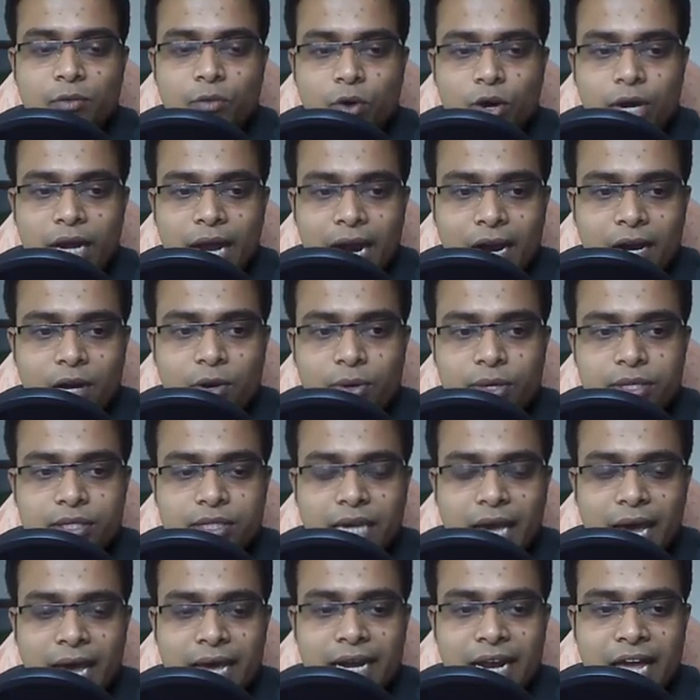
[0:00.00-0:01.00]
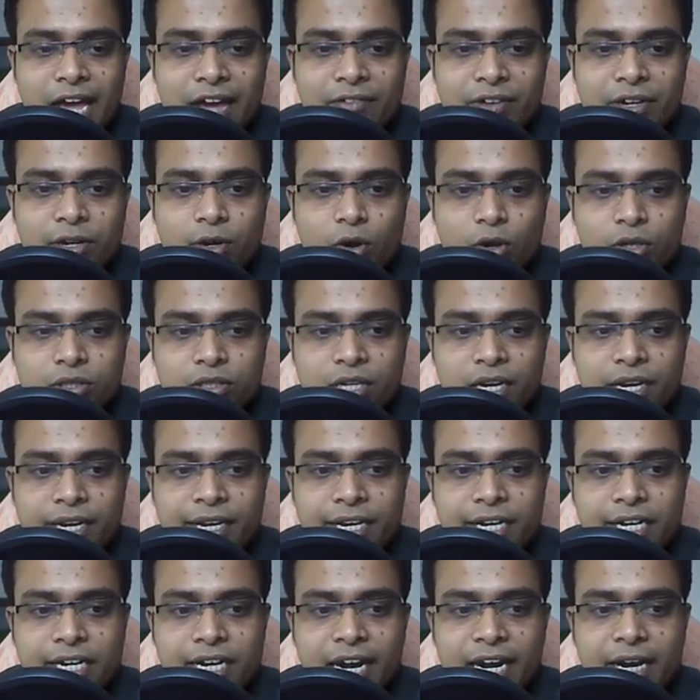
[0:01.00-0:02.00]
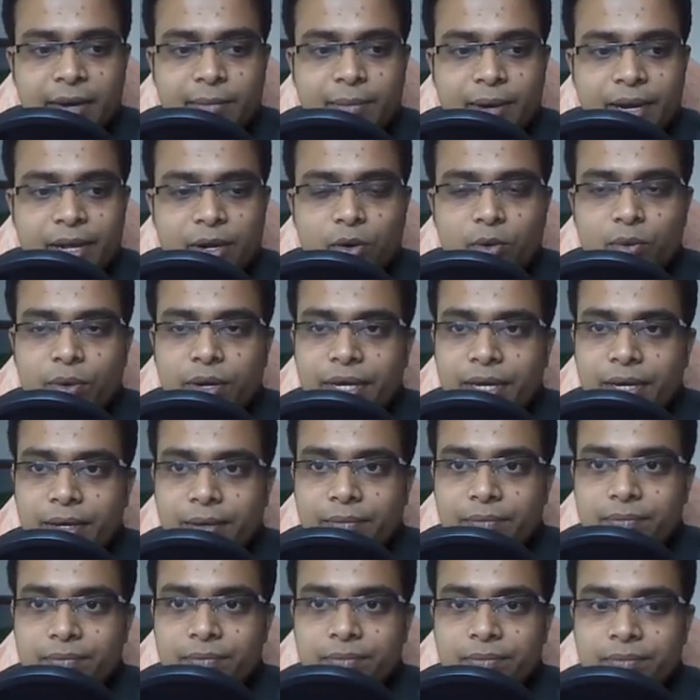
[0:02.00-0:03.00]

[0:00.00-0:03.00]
what I'll do is I'll have an auxiliary inclined plane over here.